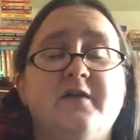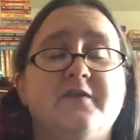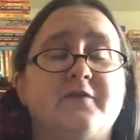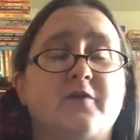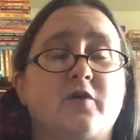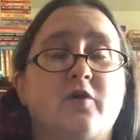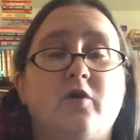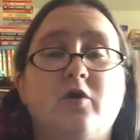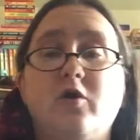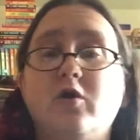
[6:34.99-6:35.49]

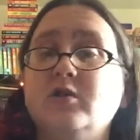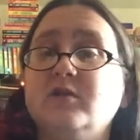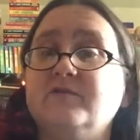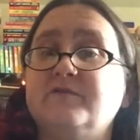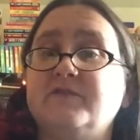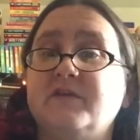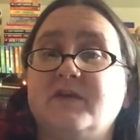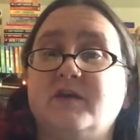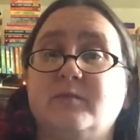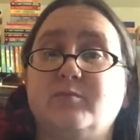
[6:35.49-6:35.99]
they're all
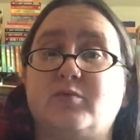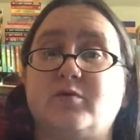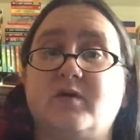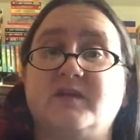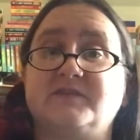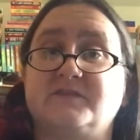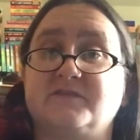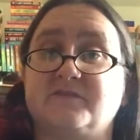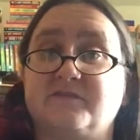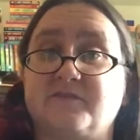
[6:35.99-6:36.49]
available
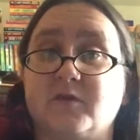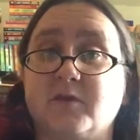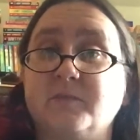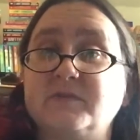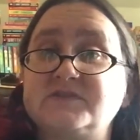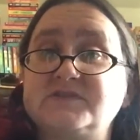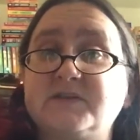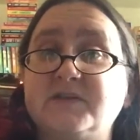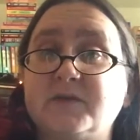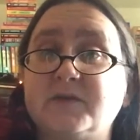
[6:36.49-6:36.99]
at the
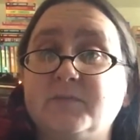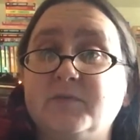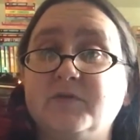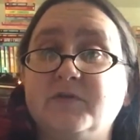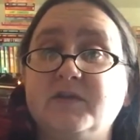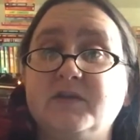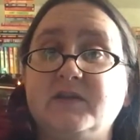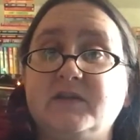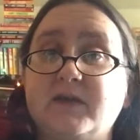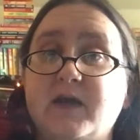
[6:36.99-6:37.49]
Farmington
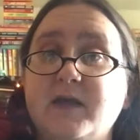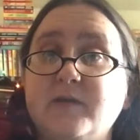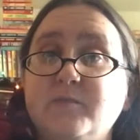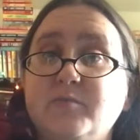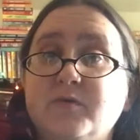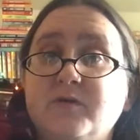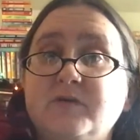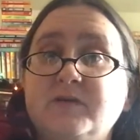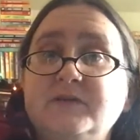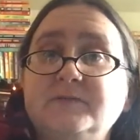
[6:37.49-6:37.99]
Community
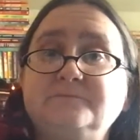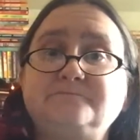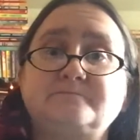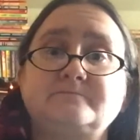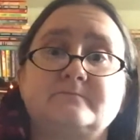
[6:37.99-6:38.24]
Library.